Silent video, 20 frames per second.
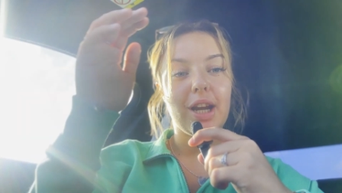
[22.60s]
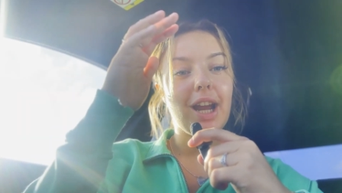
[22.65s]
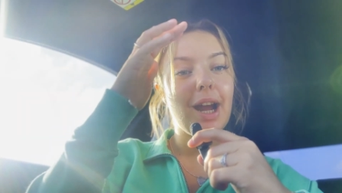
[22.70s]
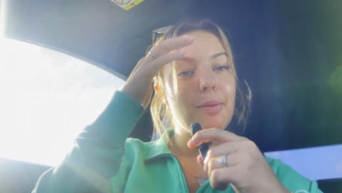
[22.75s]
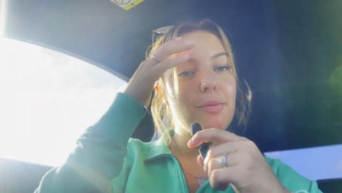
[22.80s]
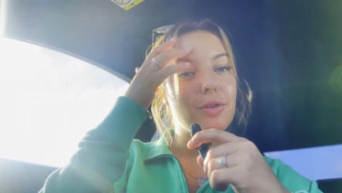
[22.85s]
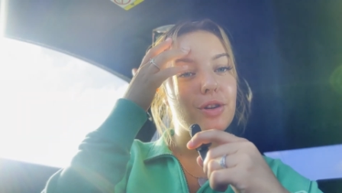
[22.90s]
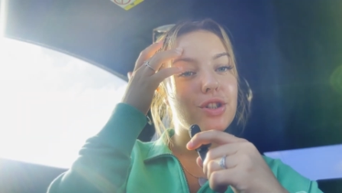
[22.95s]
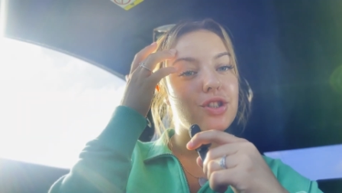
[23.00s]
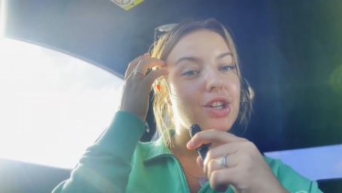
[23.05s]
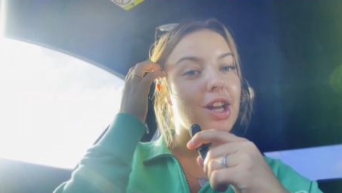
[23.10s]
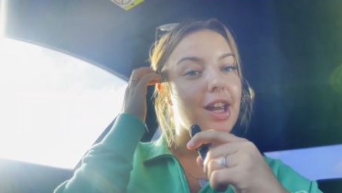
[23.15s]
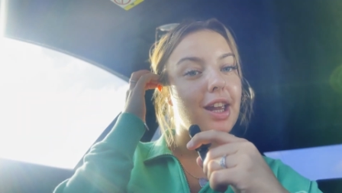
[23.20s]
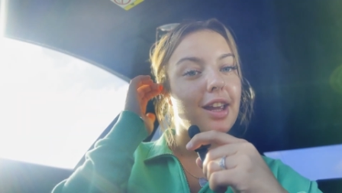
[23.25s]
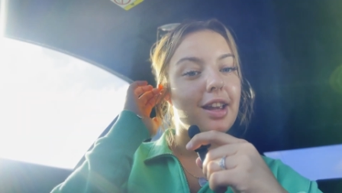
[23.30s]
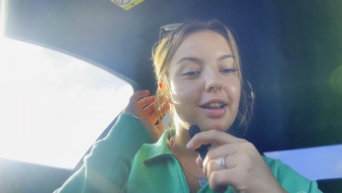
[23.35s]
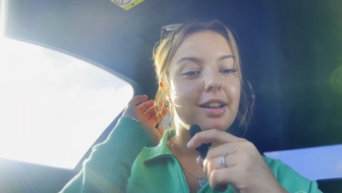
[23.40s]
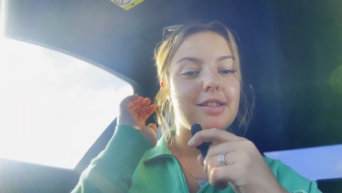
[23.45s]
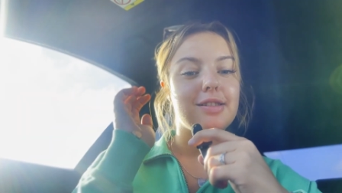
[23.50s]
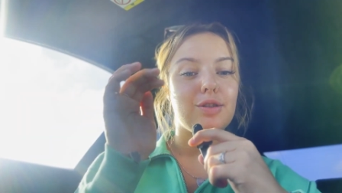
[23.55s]
camera is
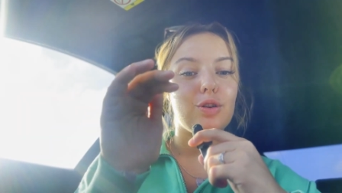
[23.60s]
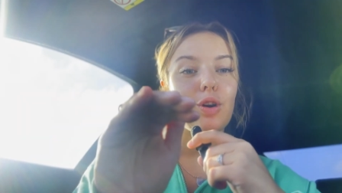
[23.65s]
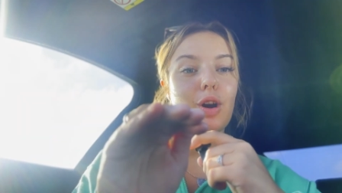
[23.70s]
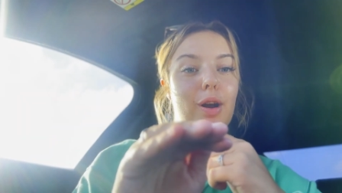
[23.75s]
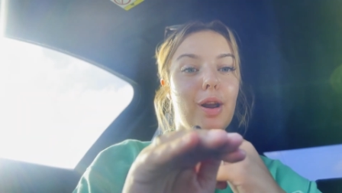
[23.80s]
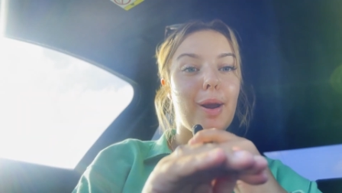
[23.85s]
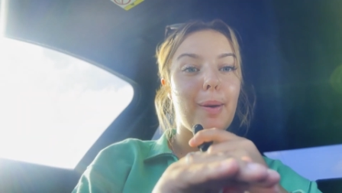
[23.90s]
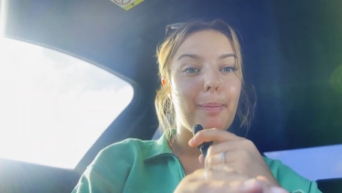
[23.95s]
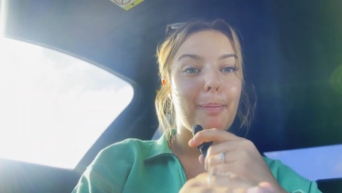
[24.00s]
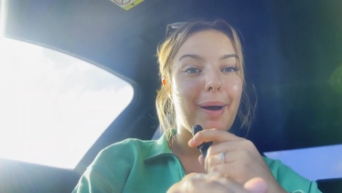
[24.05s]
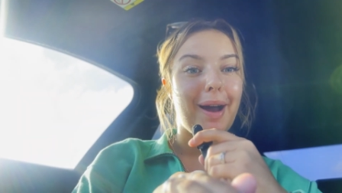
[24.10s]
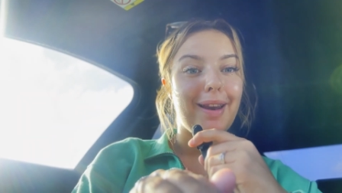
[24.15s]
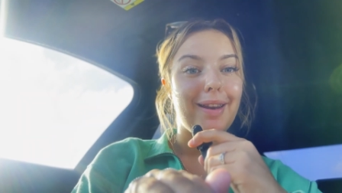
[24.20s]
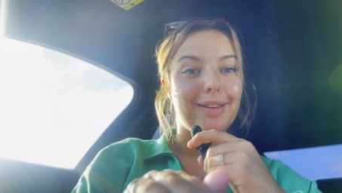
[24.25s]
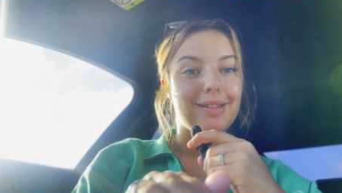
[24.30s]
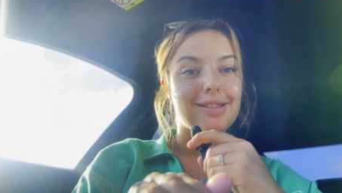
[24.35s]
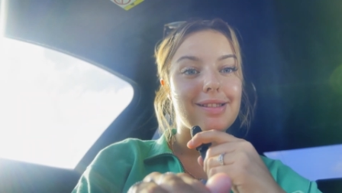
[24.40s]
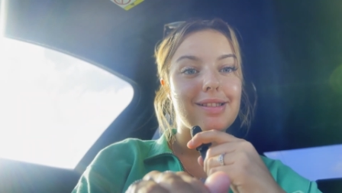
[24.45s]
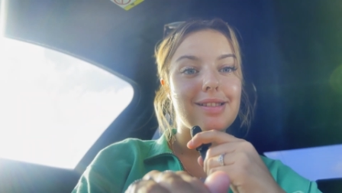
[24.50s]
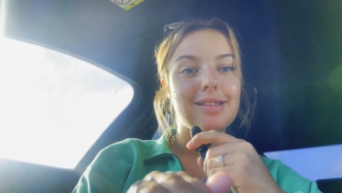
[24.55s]
shaking because you're currently
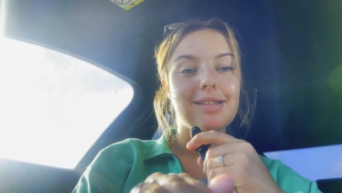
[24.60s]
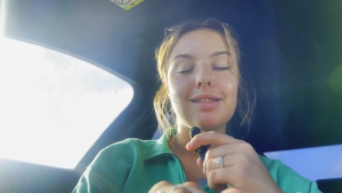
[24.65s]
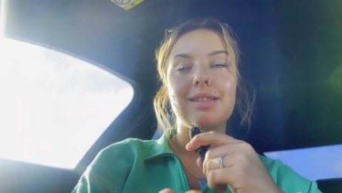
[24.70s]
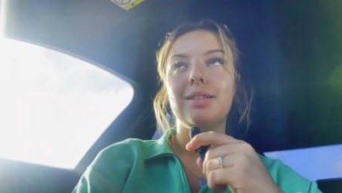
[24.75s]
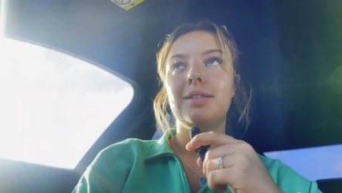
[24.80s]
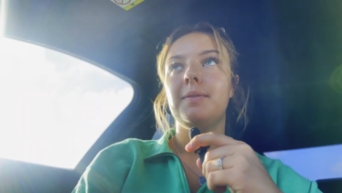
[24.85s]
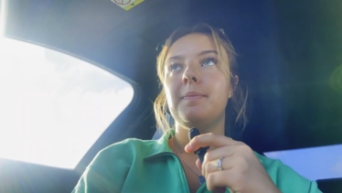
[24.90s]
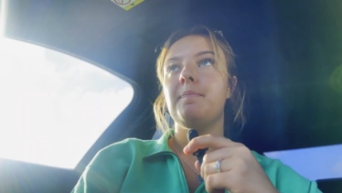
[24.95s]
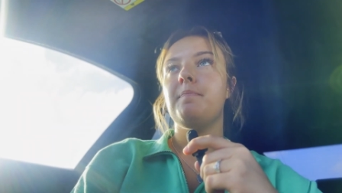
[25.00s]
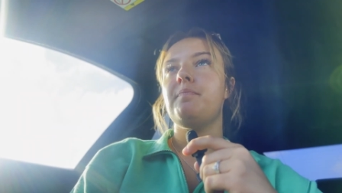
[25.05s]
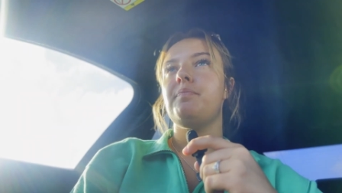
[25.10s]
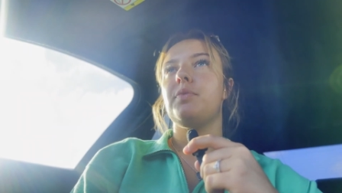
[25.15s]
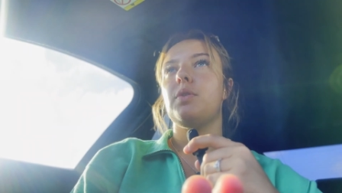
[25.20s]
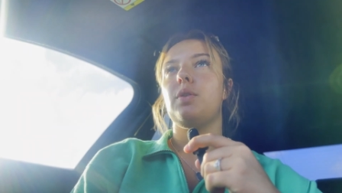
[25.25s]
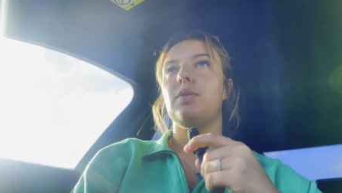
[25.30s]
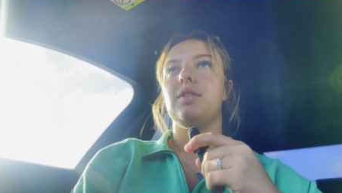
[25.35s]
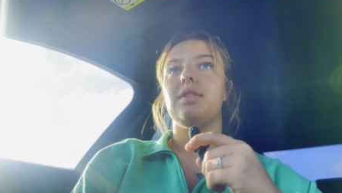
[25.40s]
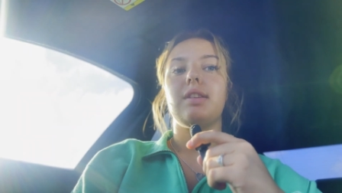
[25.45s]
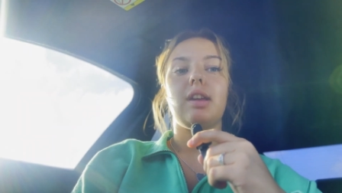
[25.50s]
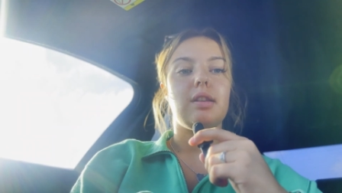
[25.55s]
balanced
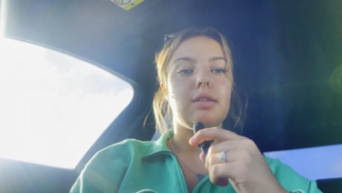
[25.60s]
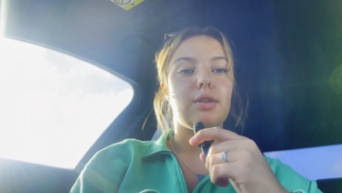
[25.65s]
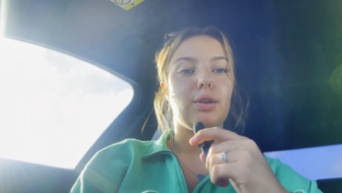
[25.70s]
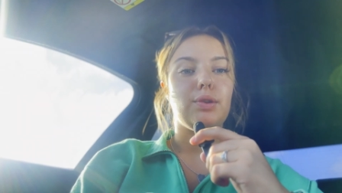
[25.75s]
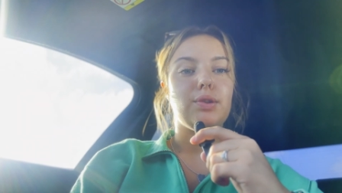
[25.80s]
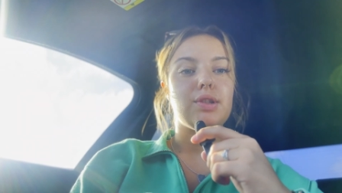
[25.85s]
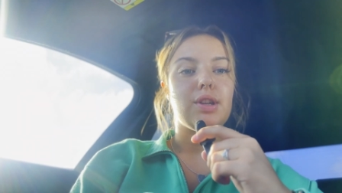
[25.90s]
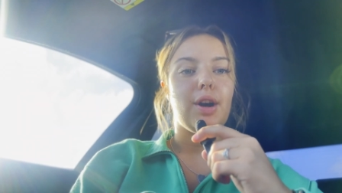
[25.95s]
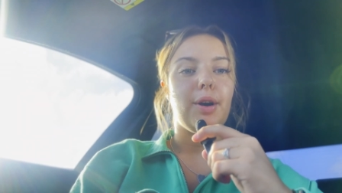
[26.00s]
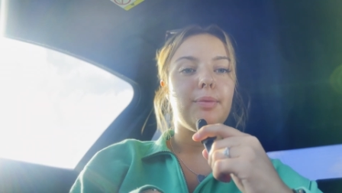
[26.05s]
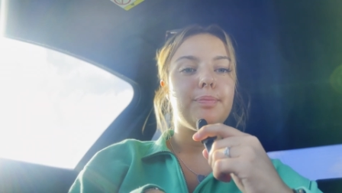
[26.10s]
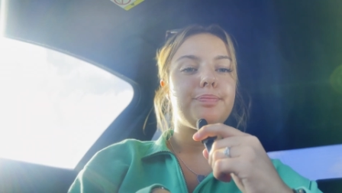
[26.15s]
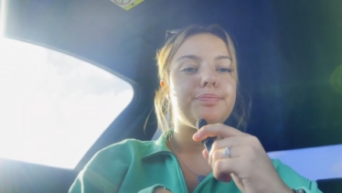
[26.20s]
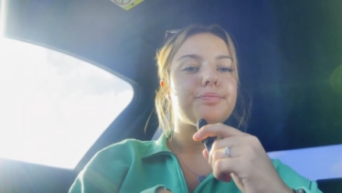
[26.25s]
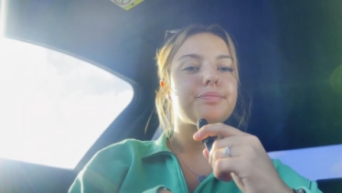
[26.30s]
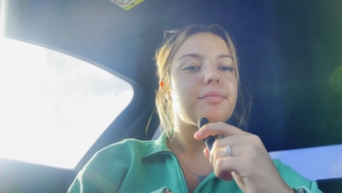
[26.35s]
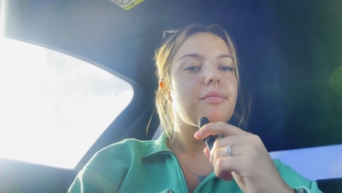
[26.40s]
on the centre console.